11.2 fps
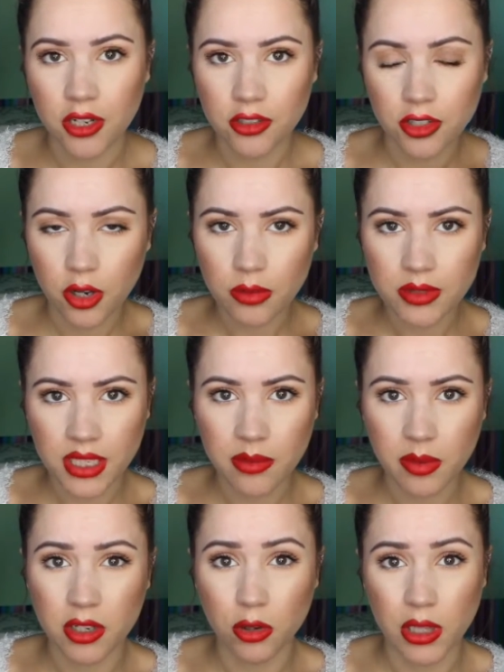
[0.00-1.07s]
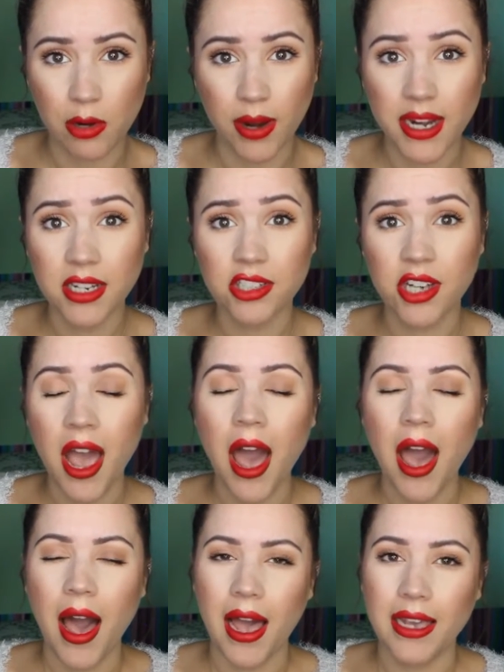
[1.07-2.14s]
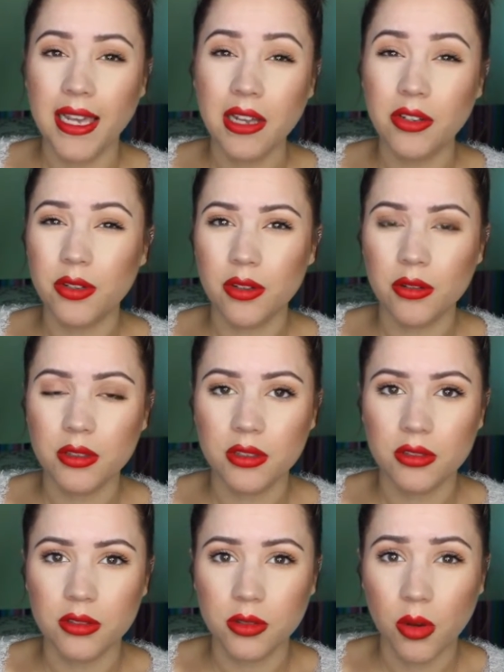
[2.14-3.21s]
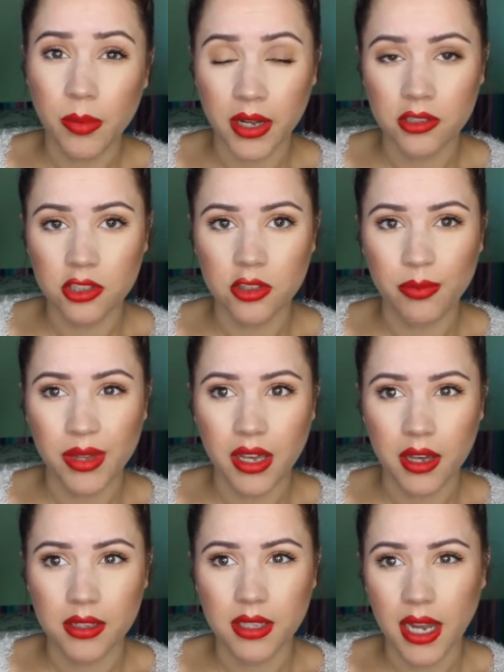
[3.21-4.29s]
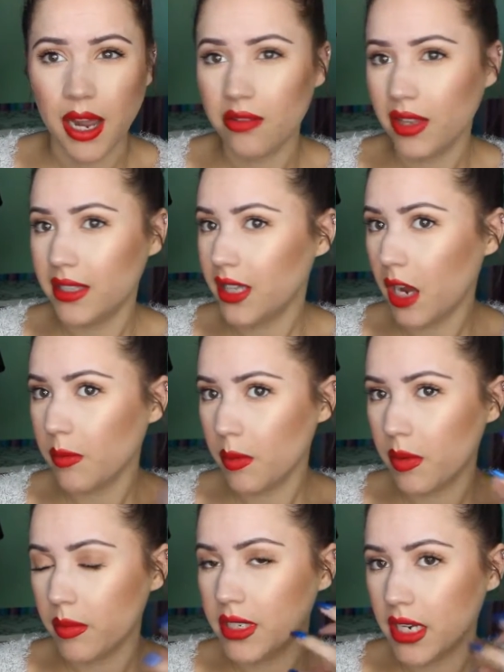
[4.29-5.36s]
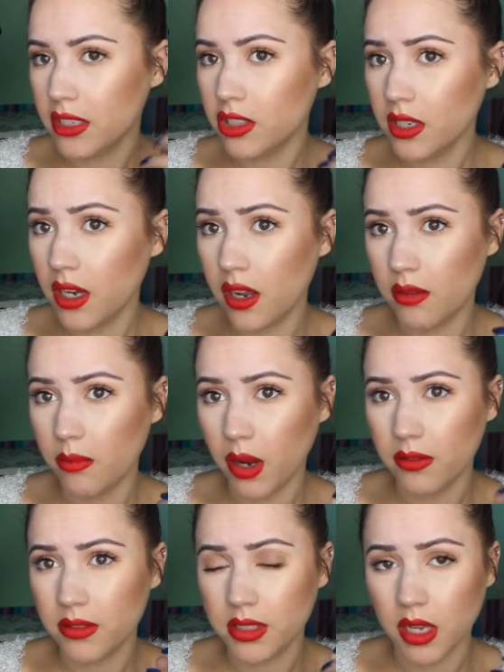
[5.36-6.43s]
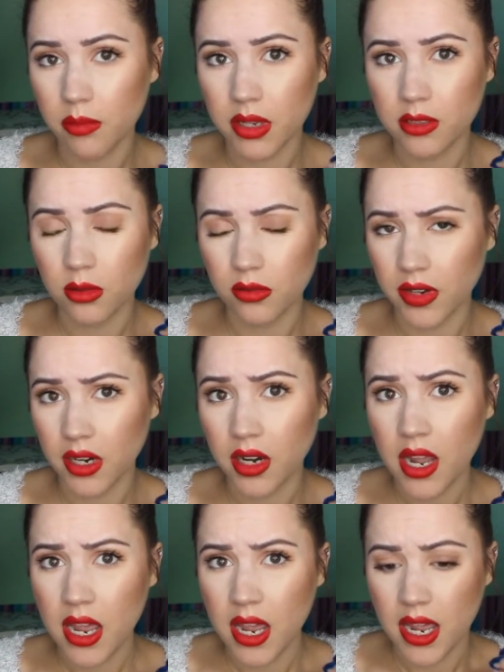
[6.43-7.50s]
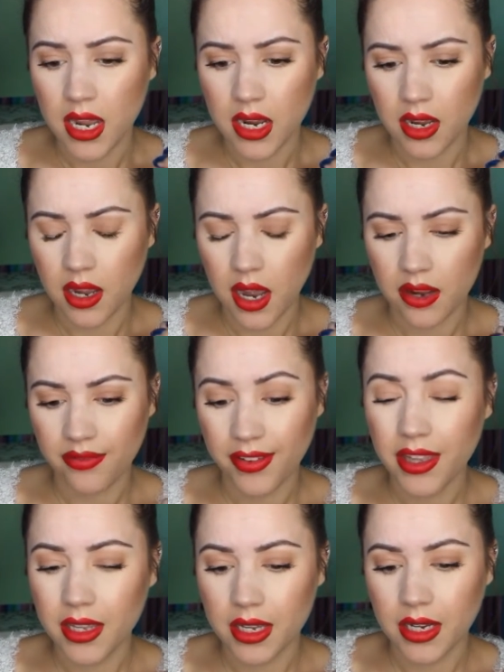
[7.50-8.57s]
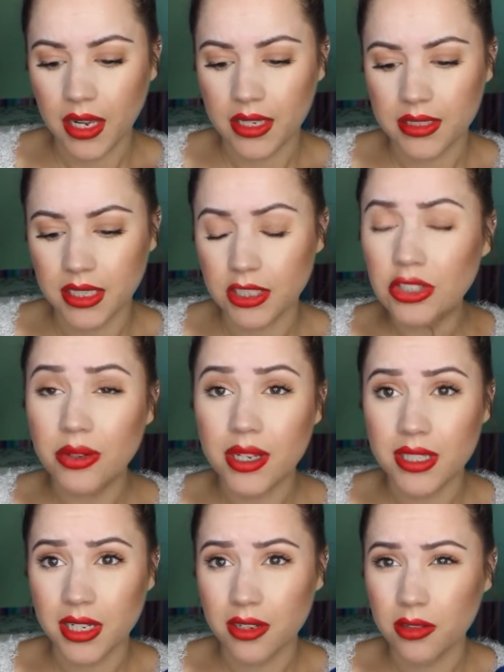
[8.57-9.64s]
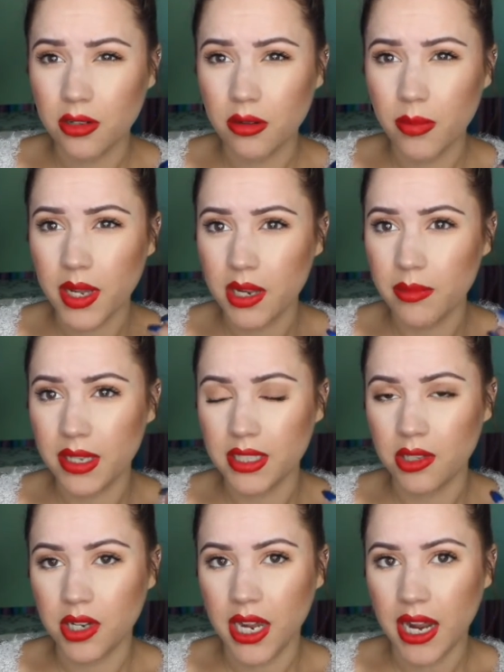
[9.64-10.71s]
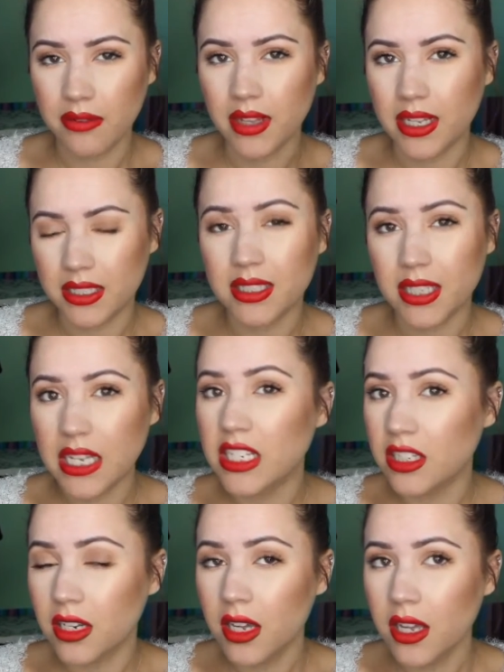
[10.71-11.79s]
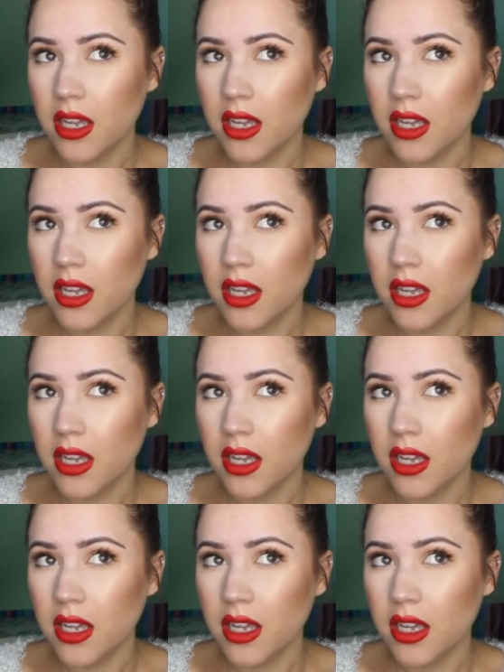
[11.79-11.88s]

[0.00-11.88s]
undertones in them or, or, like reddish. I can't do those so much because I have like the hyperpigmentation and my skin being so fair, it I feel like it accentuates it a little bit. It makes it look I have like skin